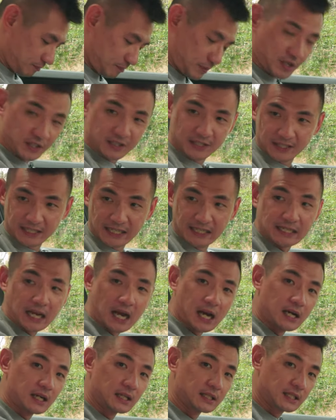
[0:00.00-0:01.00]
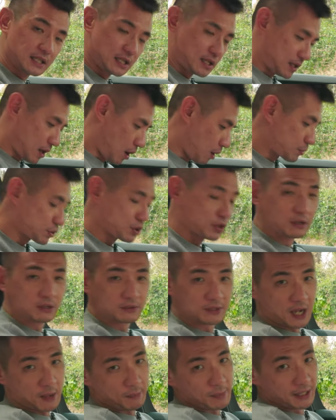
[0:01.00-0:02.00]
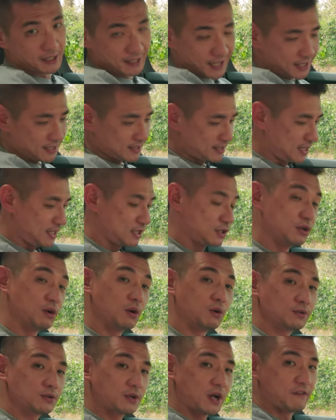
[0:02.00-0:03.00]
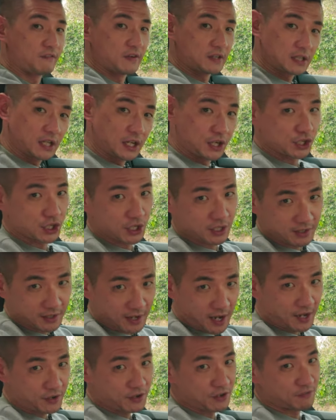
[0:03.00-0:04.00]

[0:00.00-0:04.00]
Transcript: because these are the optional Nappa leather seats, you also have ventilation and